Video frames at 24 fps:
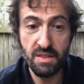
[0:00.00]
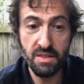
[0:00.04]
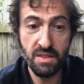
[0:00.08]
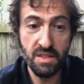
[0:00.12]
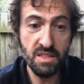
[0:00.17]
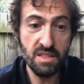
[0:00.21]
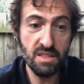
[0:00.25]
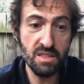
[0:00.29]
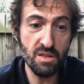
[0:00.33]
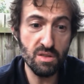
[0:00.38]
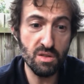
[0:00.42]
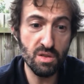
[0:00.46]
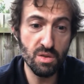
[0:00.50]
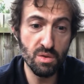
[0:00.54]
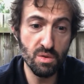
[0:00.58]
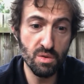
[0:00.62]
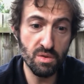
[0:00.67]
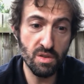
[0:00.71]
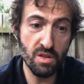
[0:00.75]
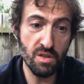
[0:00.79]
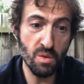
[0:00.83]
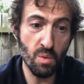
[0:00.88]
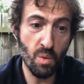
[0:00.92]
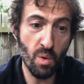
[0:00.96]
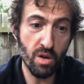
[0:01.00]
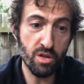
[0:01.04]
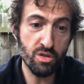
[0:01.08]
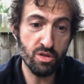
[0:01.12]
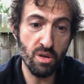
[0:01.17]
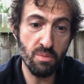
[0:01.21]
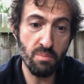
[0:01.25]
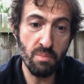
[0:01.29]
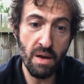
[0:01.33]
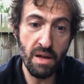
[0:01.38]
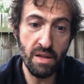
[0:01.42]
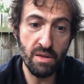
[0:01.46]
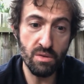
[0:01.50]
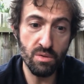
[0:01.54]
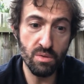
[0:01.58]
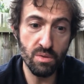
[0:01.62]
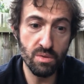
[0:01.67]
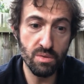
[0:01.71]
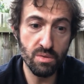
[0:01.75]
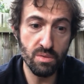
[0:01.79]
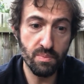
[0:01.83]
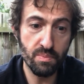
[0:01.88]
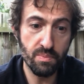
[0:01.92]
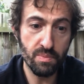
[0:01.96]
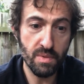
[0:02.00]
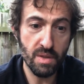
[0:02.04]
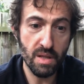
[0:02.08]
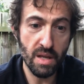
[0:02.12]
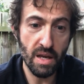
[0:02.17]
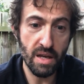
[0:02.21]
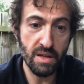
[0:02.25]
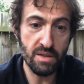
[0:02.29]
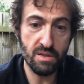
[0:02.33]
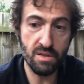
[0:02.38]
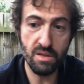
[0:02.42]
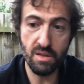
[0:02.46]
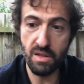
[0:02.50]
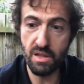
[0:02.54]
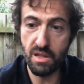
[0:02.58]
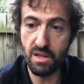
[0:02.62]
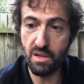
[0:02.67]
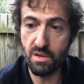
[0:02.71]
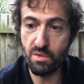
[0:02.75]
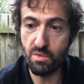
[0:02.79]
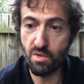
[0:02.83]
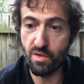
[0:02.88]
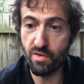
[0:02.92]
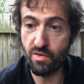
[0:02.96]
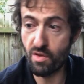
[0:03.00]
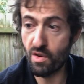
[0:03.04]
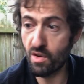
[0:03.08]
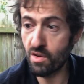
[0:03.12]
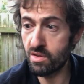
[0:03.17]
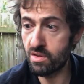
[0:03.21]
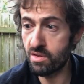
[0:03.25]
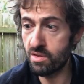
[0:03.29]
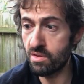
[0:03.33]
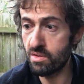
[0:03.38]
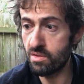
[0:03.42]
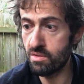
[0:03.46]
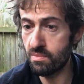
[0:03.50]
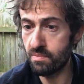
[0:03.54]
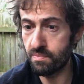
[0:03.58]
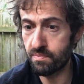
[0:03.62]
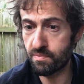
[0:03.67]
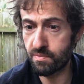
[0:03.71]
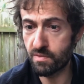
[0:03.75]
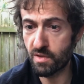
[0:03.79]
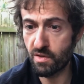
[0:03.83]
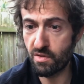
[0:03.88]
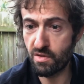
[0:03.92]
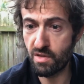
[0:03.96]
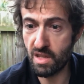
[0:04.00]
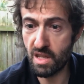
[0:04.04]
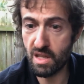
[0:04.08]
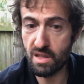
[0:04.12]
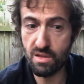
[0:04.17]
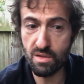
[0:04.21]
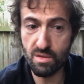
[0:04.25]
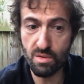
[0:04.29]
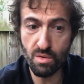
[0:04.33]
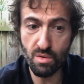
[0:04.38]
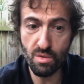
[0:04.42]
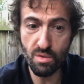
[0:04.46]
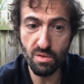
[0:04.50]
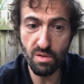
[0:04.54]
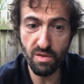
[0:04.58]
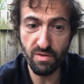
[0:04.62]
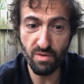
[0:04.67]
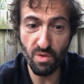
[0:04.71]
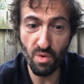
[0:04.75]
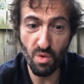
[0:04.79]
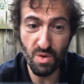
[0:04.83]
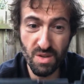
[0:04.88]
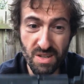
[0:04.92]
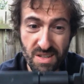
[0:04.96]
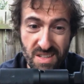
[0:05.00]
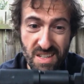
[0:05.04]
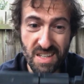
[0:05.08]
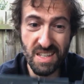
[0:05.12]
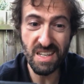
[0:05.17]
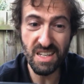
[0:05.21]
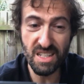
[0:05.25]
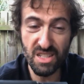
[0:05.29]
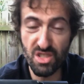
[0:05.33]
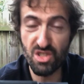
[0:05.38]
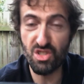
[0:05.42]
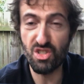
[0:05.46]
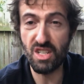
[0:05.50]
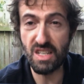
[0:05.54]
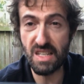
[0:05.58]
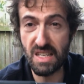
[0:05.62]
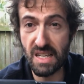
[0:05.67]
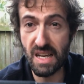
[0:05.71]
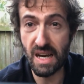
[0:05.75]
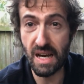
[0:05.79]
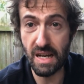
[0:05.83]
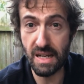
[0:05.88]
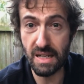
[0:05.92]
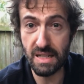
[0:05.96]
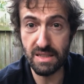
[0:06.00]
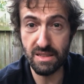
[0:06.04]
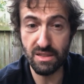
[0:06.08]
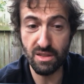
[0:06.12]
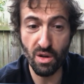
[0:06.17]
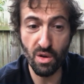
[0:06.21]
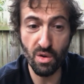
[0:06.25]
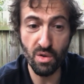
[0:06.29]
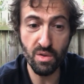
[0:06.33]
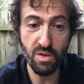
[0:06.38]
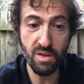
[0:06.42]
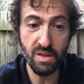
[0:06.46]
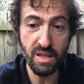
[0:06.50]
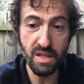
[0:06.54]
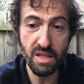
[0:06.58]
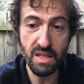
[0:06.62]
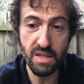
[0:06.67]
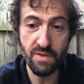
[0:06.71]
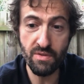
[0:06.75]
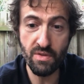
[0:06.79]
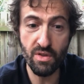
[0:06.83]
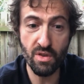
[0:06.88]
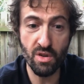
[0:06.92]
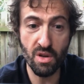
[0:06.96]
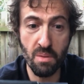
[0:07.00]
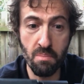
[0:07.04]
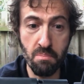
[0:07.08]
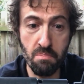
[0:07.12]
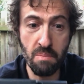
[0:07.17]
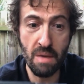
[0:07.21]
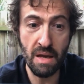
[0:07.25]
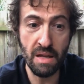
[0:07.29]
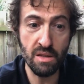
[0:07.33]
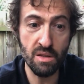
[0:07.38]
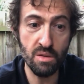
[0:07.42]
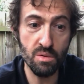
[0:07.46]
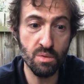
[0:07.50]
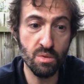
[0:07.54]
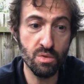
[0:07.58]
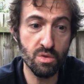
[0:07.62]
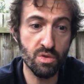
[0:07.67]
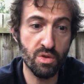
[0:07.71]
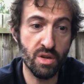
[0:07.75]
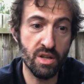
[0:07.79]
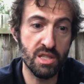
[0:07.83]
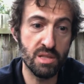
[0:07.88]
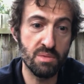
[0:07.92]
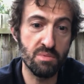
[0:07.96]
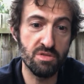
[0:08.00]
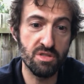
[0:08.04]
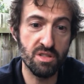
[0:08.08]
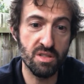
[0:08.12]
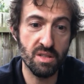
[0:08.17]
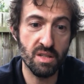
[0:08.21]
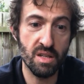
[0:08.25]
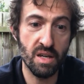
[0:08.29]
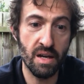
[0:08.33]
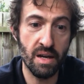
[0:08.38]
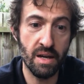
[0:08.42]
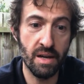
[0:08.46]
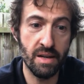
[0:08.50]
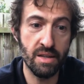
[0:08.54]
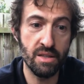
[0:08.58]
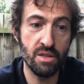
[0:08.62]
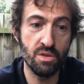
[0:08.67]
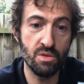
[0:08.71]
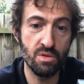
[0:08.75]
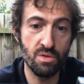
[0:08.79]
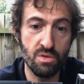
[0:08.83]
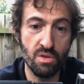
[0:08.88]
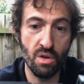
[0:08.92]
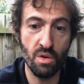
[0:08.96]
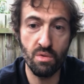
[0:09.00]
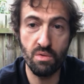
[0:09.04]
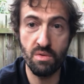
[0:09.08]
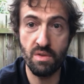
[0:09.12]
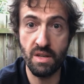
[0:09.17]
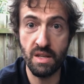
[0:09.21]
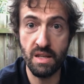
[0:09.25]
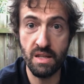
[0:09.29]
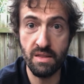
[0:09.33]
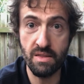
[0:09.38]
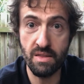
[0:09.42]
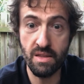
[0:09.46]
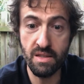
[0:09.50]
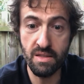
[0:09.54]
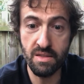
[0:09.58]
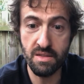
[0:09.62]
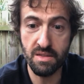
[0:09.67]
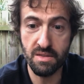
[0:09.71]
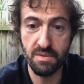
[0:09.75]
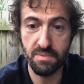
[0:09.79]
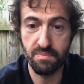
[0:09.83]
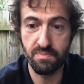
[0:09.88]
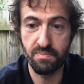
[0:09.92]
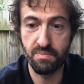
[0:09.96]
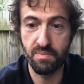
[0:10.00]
This is a tool that the workshop manual actually refers to for the install for DSG cars only. If you've got a manual transmission car, you don't need this.